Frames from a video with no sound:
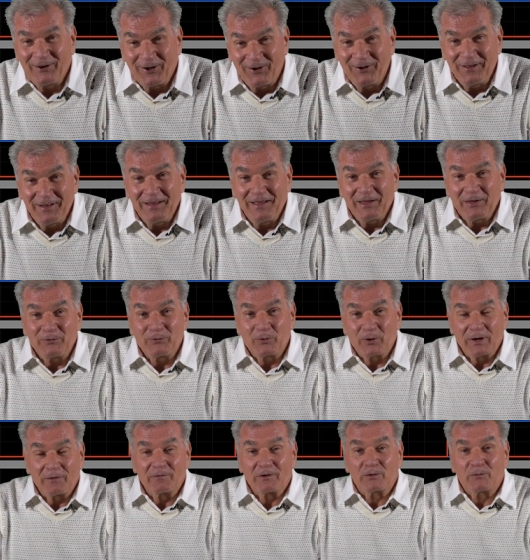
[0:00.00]
You know,
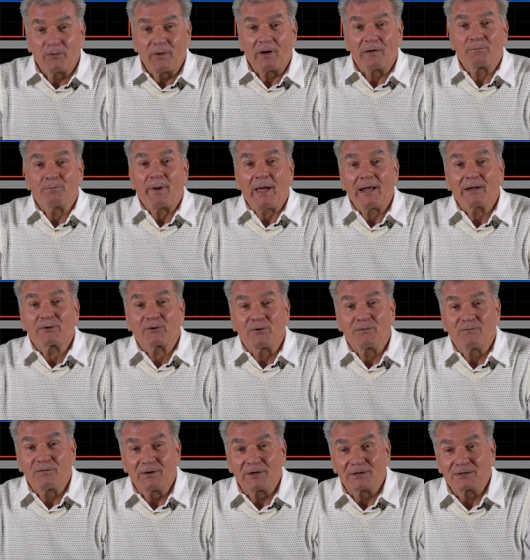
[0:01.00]
you have 12 buck
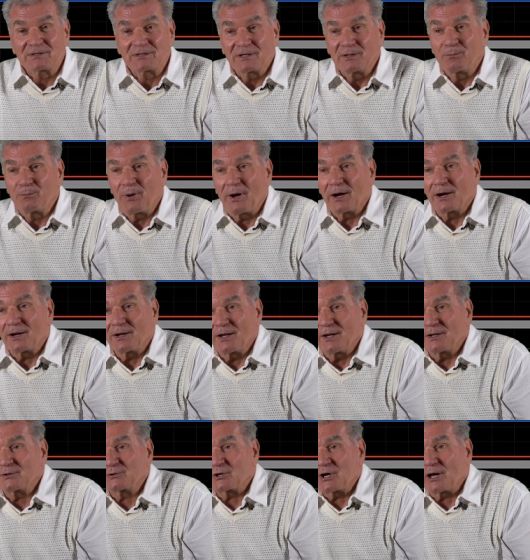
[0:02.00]
converters in
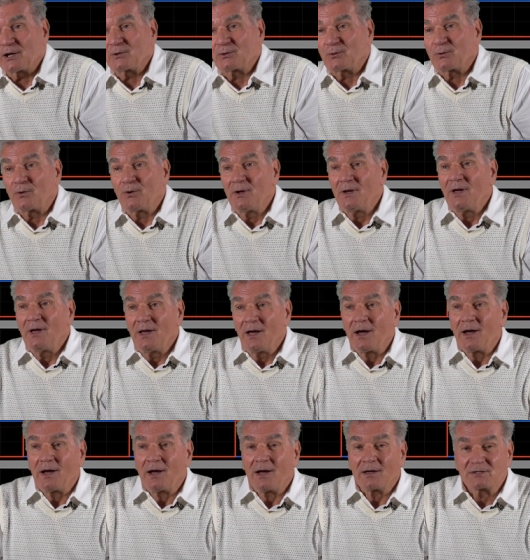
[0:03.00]
parallel trying to
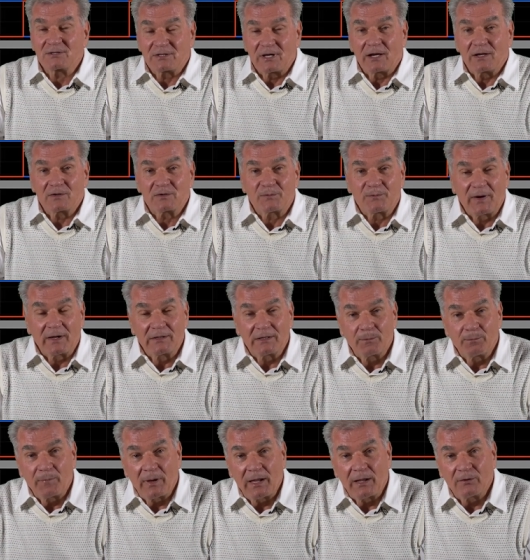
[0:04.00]
uh, satisfy
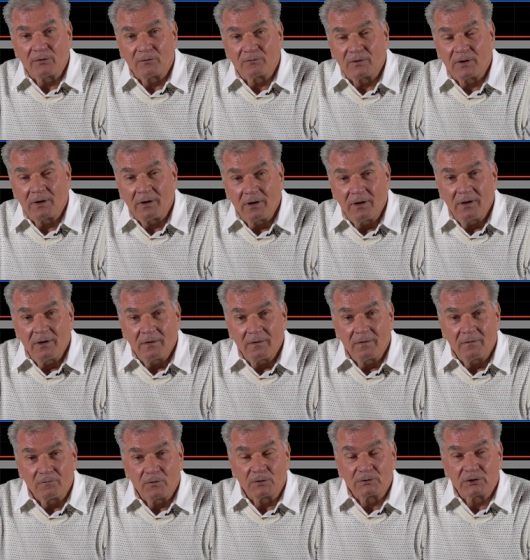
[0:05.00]
demand of a
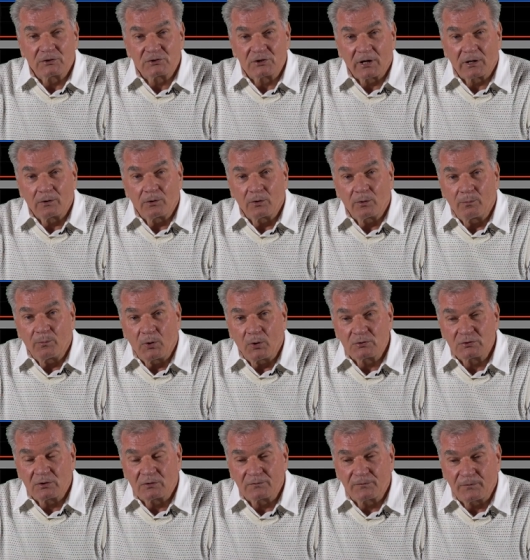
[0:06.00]
voltage regulator
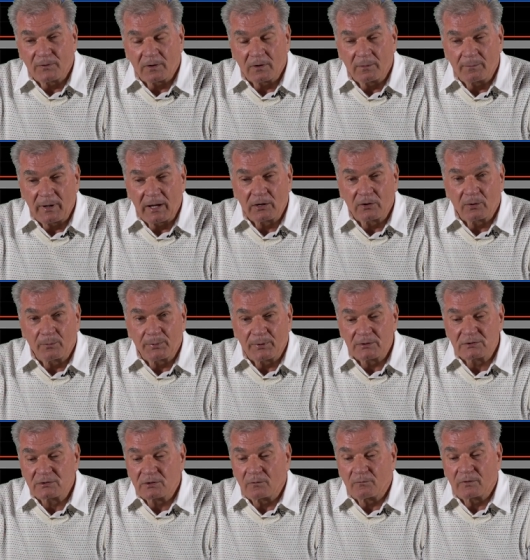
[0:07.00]
module for a
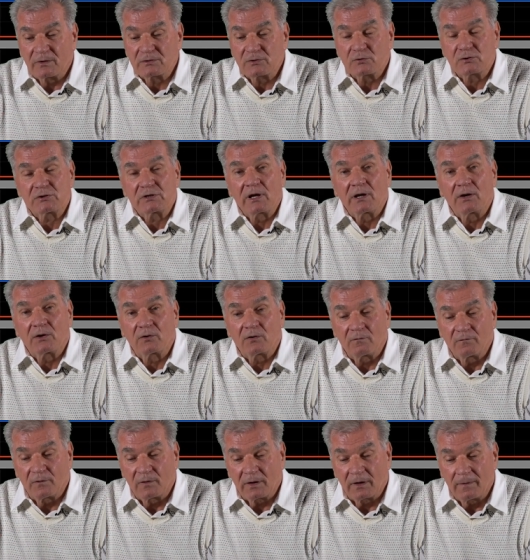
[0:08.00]
microprocessor versus single
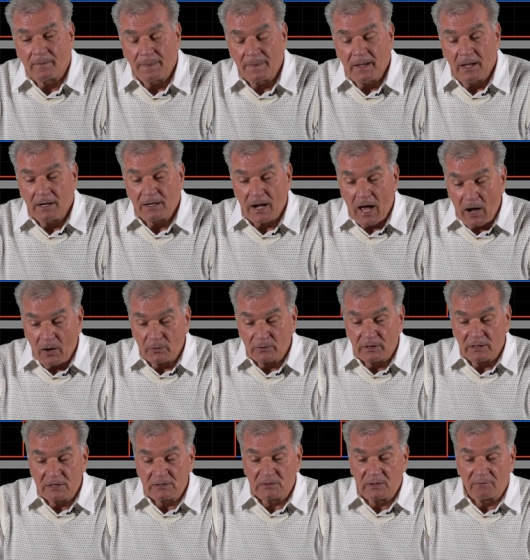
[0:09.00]
converter. Now
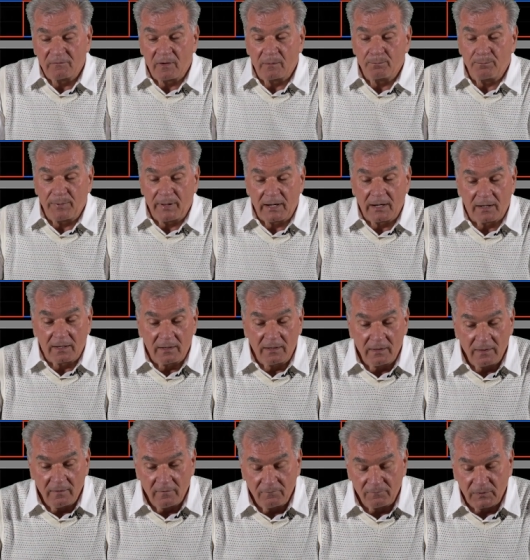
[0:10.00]
there is even better
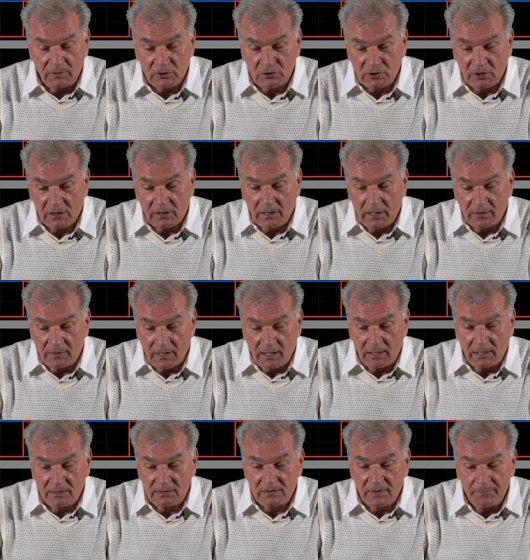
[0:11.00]
feature and
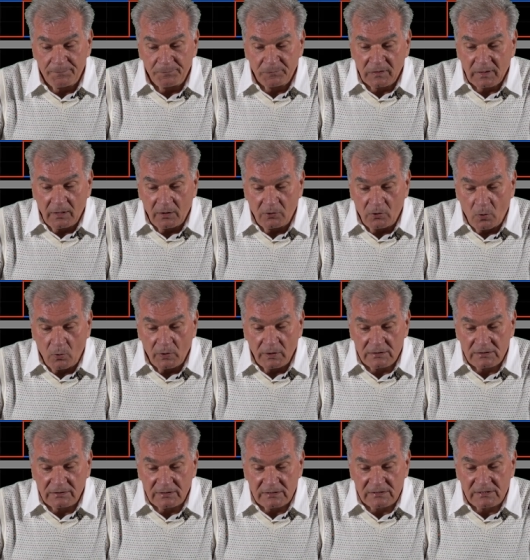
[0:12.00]
that is
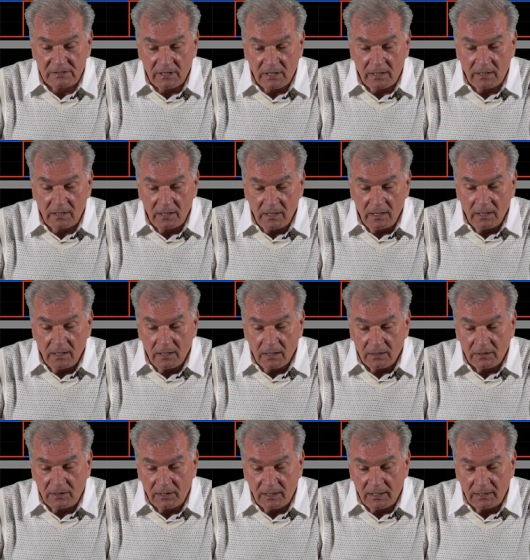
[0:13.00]
notice this uh,
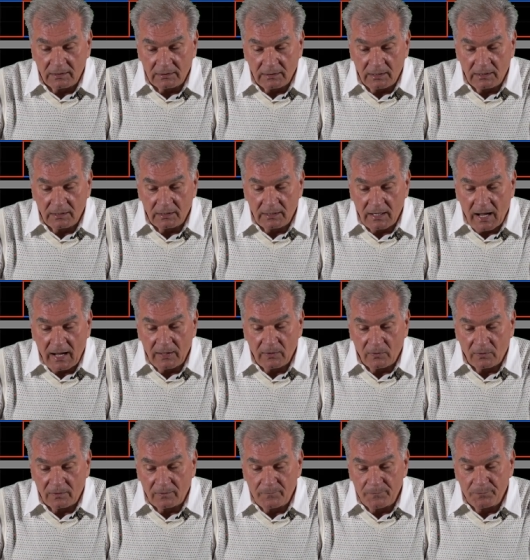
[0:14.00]
current in a
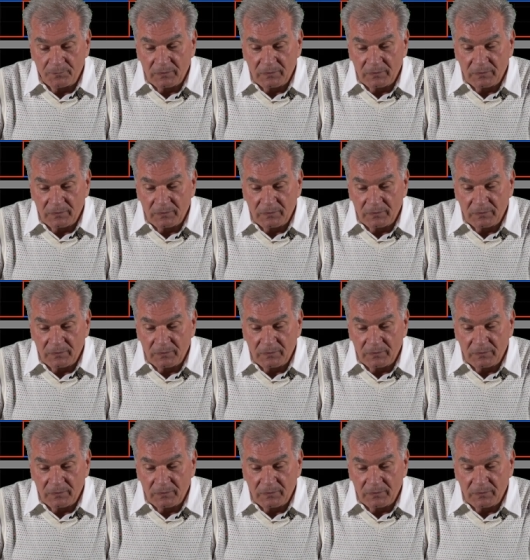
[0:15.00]
diode.